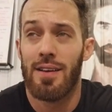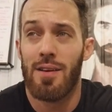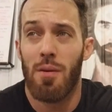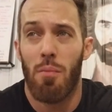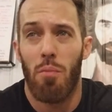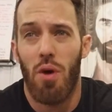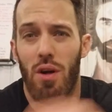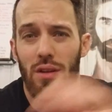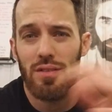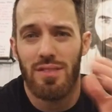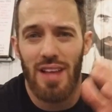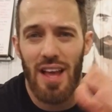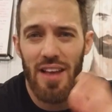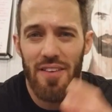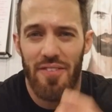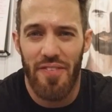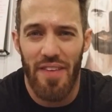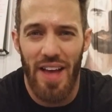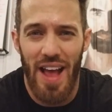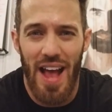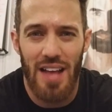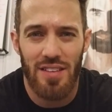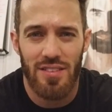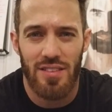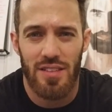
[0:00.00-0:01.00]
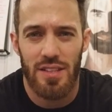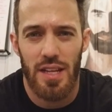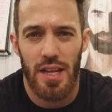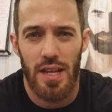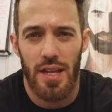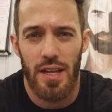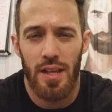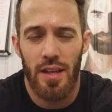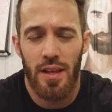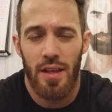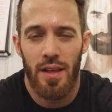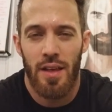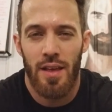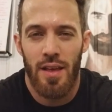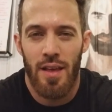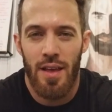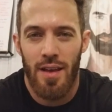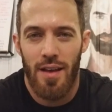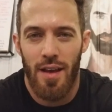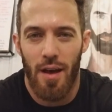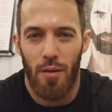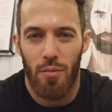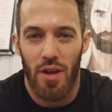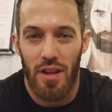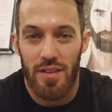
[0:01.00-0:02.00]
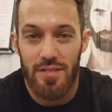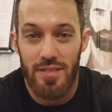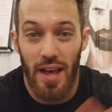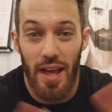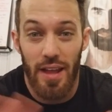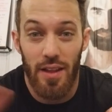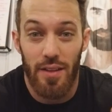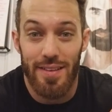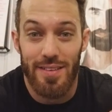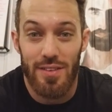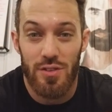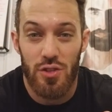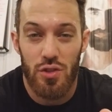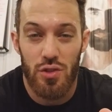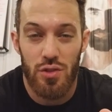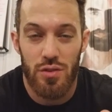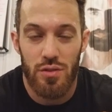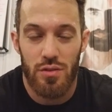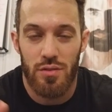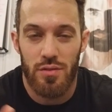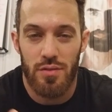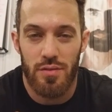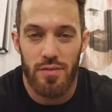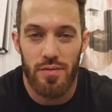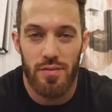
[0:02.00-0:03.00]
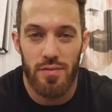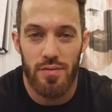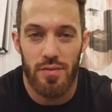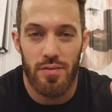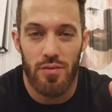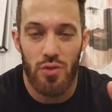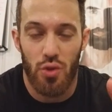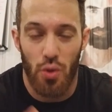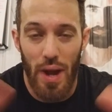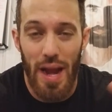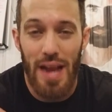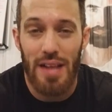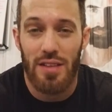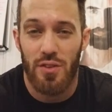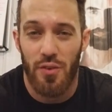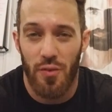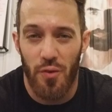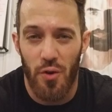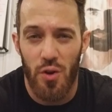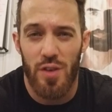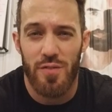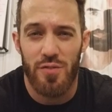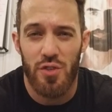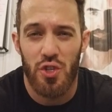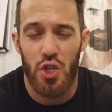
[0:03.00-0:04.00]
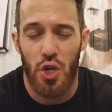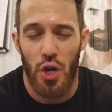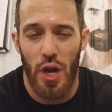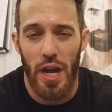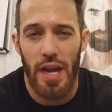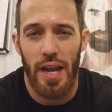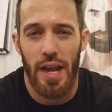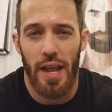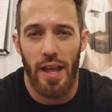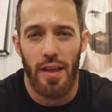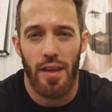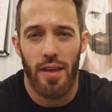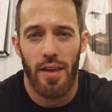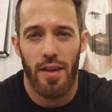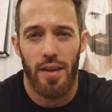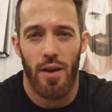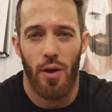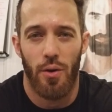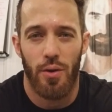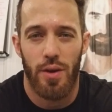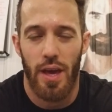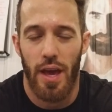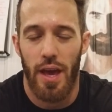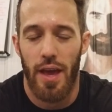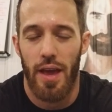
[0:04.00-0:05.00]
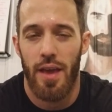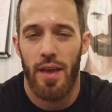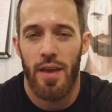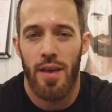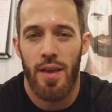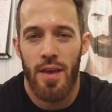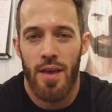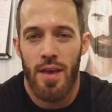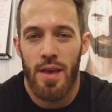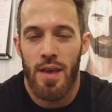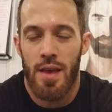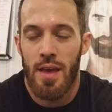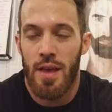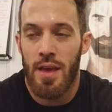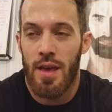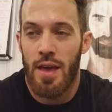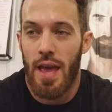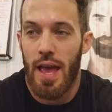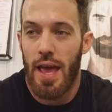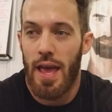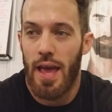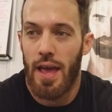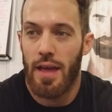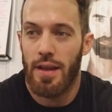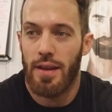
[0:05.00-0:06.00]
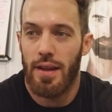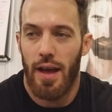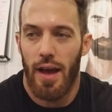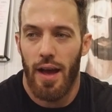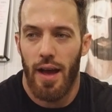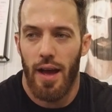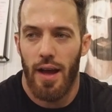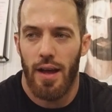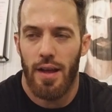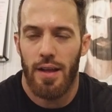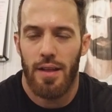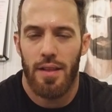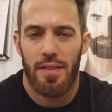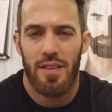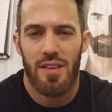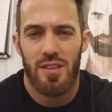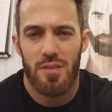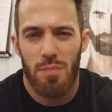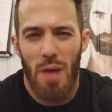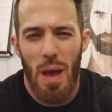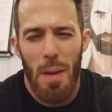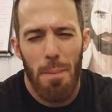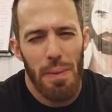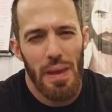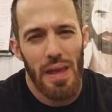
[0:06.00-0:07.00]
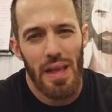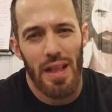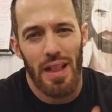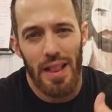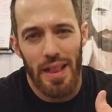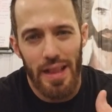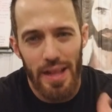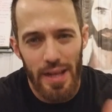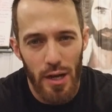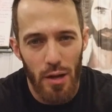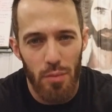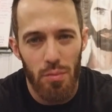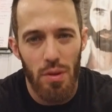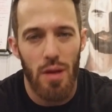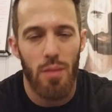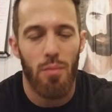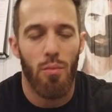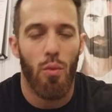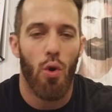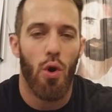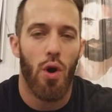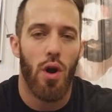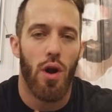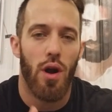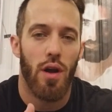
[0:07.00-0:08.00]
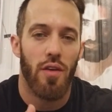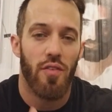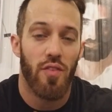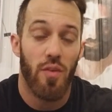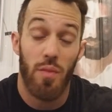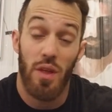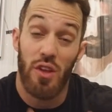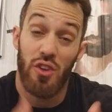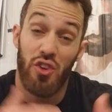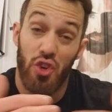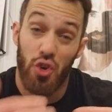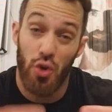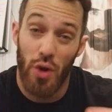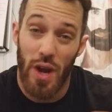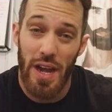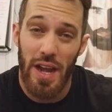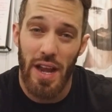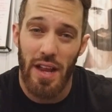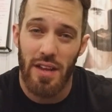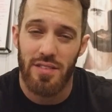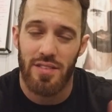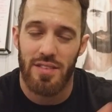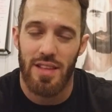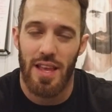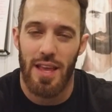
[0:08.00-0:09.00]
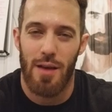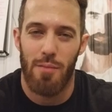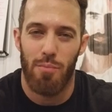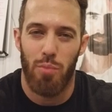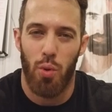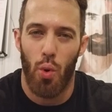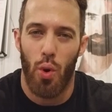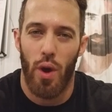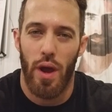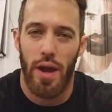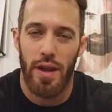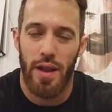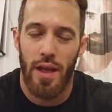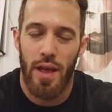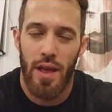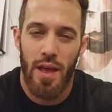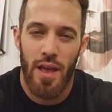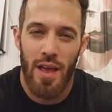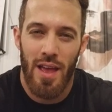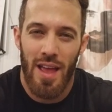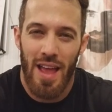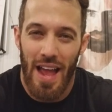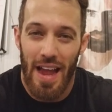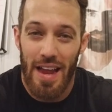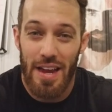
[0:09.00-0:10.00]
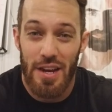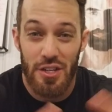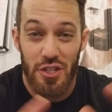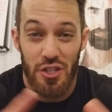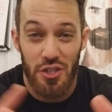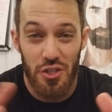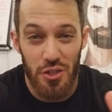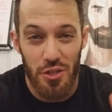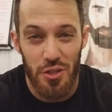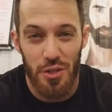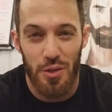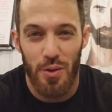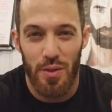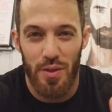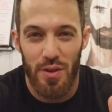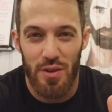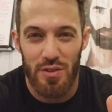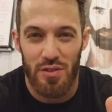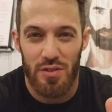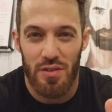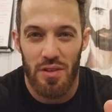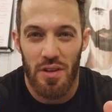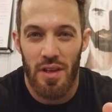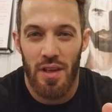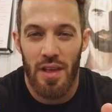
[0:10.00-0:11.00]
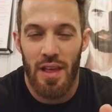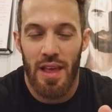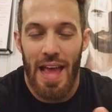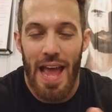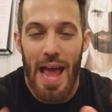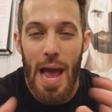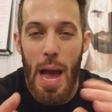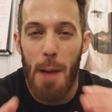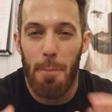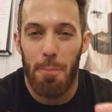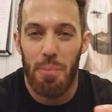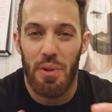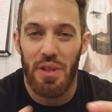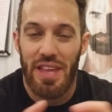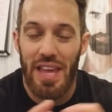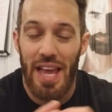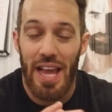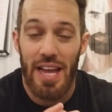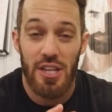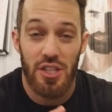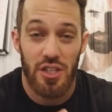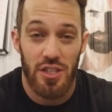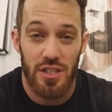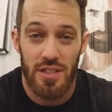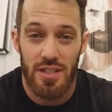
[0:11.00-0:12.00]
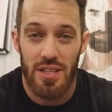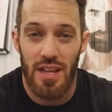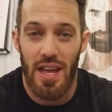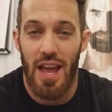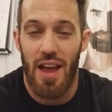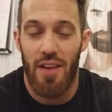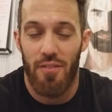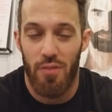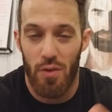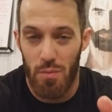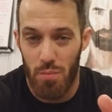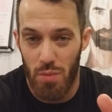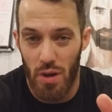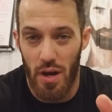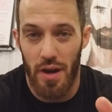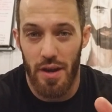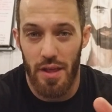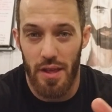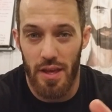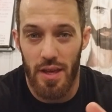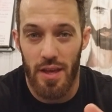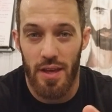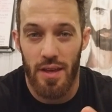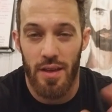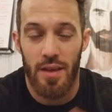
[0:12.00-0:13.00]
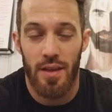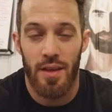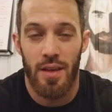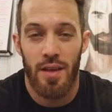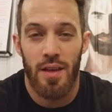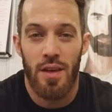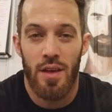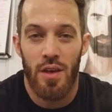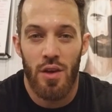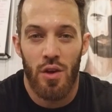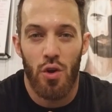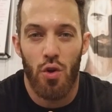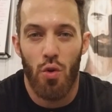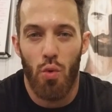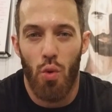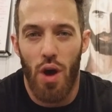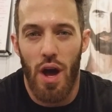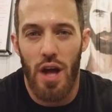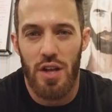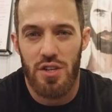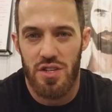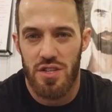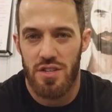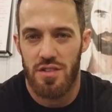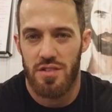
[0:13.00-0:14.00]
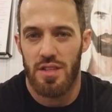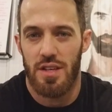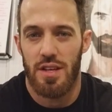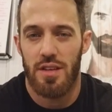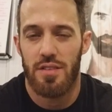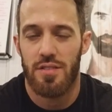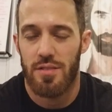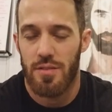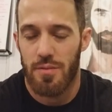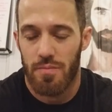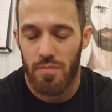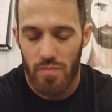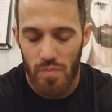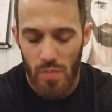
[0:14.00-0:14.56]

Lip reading: multifaceted. I'm going to title it Transfer of Training, okay? And this might be a little bit more from the training standpoint. I assure you there's application to everybody who watches this.